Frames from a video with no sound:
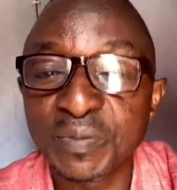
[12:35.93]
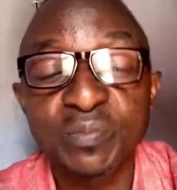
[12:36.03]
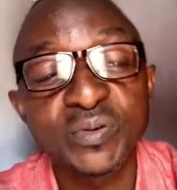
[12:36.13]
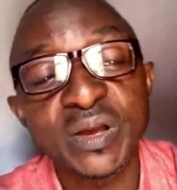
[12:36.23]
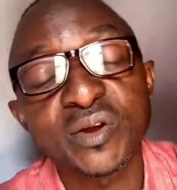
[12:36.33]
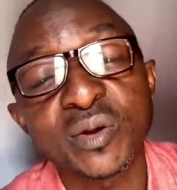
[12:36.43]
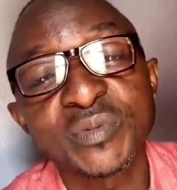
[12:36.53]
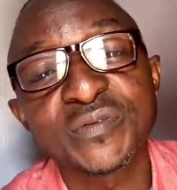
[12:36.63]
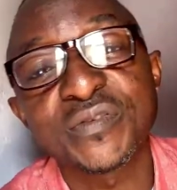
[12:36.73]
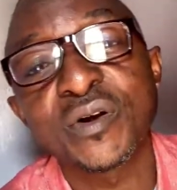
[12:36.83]
people are
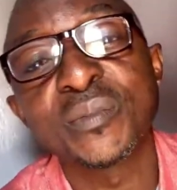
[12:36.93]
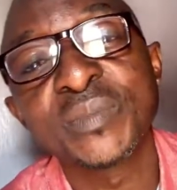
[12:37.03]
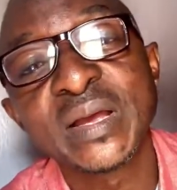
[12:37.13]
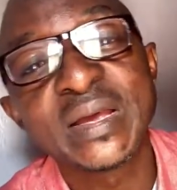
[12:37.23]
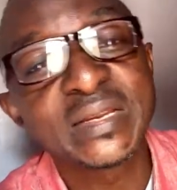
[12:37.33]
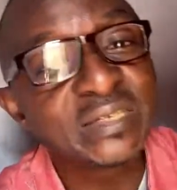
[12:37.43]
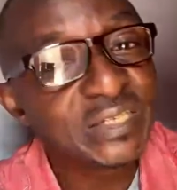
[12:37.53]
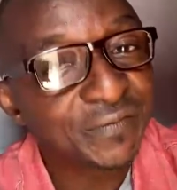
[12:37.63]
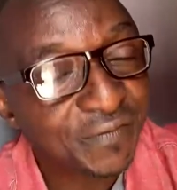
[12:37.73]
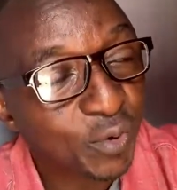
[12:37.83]
coming from
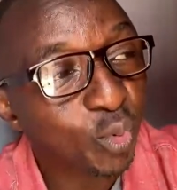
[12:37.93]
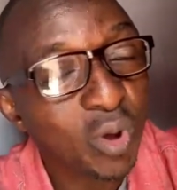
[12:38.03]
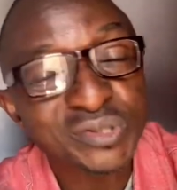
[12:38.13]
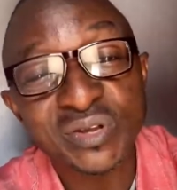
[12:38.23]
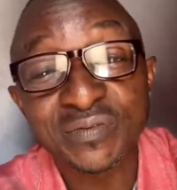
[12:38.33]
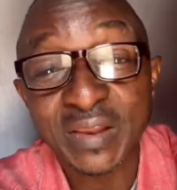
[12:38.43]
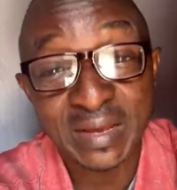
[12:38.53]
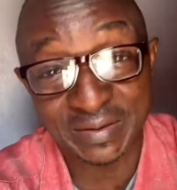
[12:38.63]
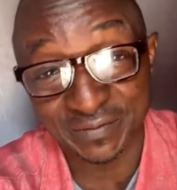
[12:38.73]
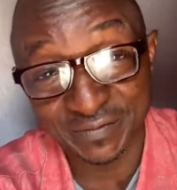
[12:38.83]
different walks of life.